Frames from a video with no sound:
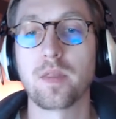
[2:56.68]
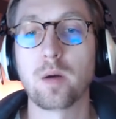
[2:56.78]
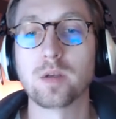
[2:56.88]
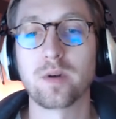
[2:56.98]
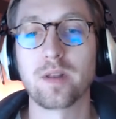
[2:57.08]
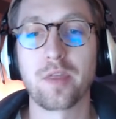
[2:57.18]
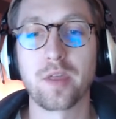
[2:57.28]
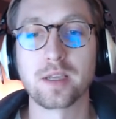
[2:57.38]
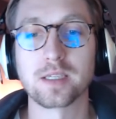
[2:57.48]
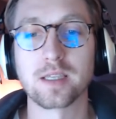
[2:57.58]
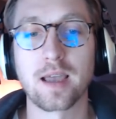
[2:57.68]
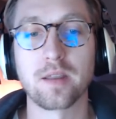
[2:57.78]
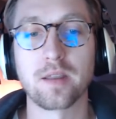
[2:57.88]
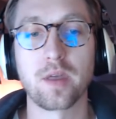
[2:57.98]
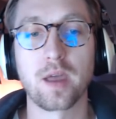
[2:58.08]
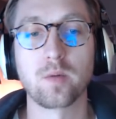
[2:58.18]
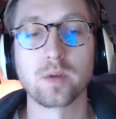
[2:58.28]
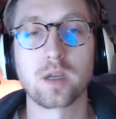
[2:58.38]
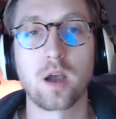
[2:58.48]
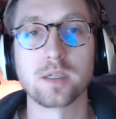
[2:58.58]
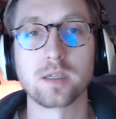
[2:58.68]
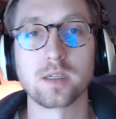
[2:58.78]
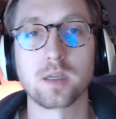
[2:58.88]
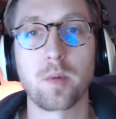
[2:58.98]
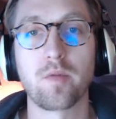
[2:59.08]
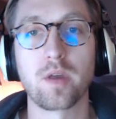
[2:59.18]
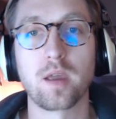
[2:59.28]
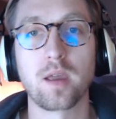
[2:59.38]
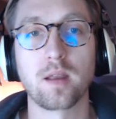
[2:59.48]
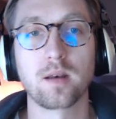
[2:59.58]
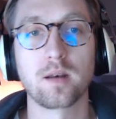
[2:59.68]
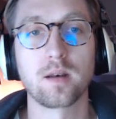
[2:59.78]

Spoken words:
That was one of the things that was causing some of the